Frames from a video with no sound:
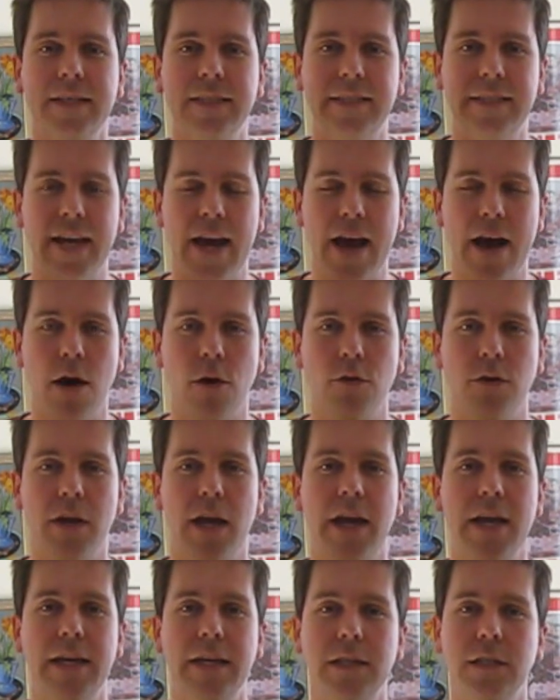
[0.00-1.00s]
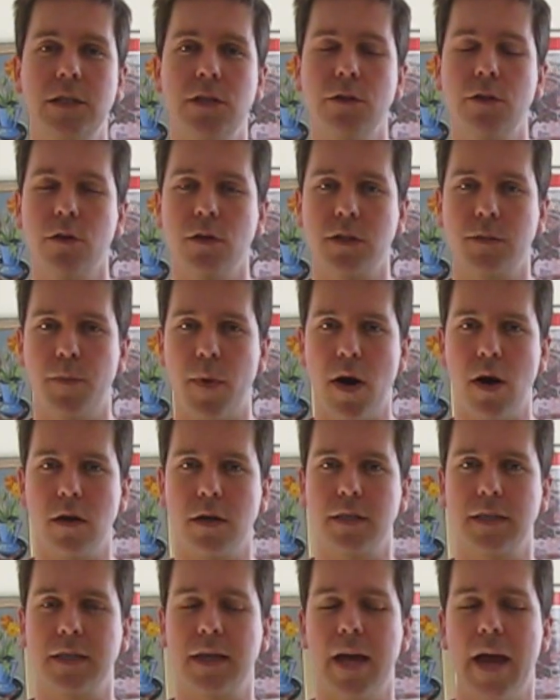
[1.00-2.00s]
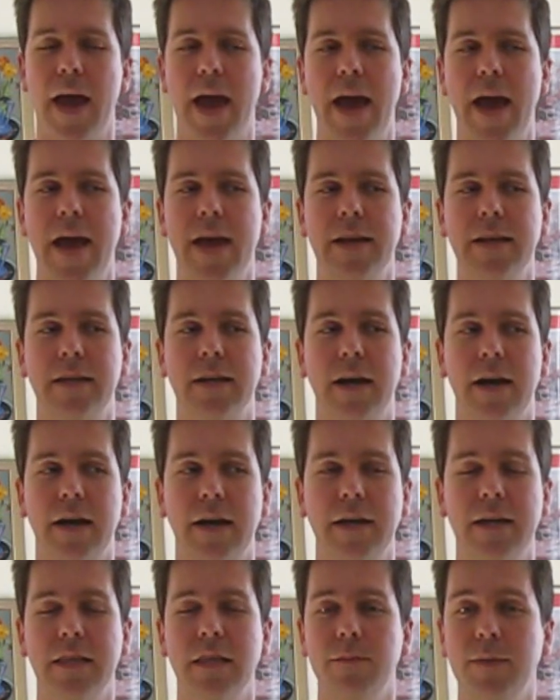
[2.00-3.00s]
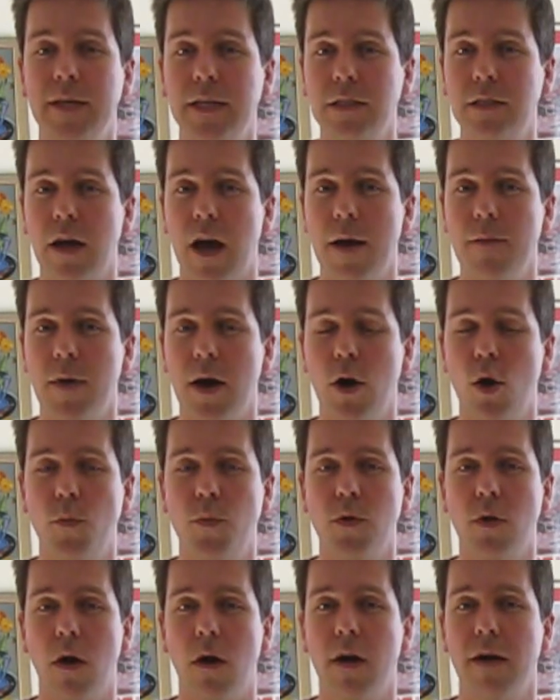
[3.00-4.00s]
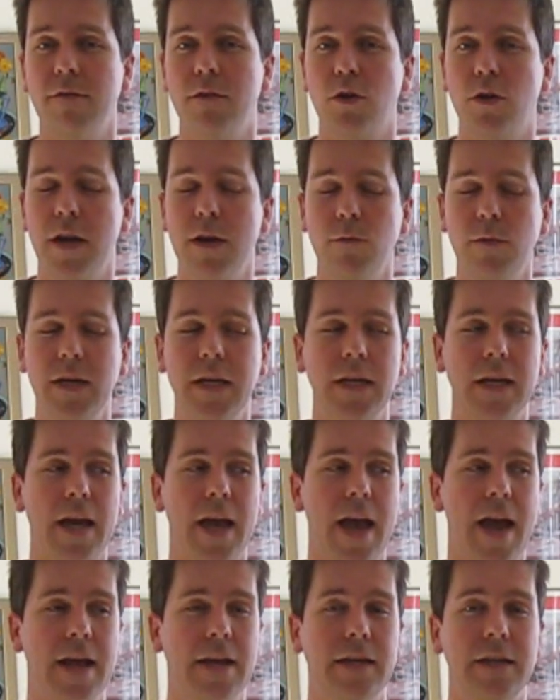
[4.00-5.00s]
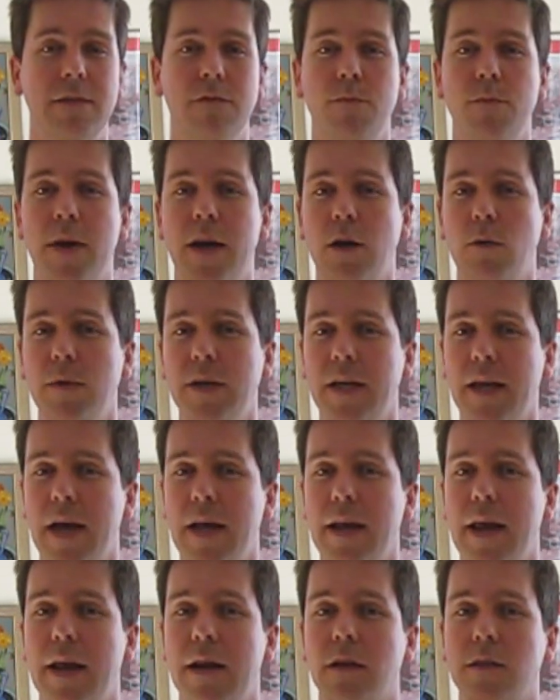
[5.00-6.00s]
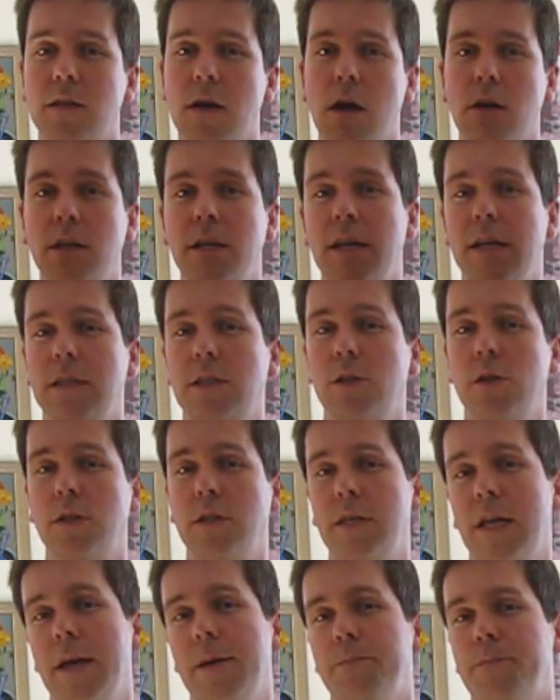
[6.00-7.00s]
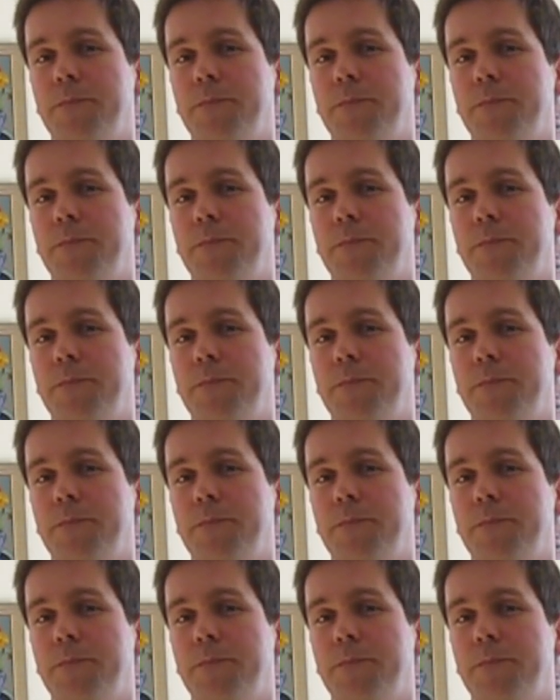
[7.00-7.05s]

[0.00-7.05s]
down into those parts. And in the meantime, I hope you all have a great week and an even better weekend, and I'll talk to you next Thursday.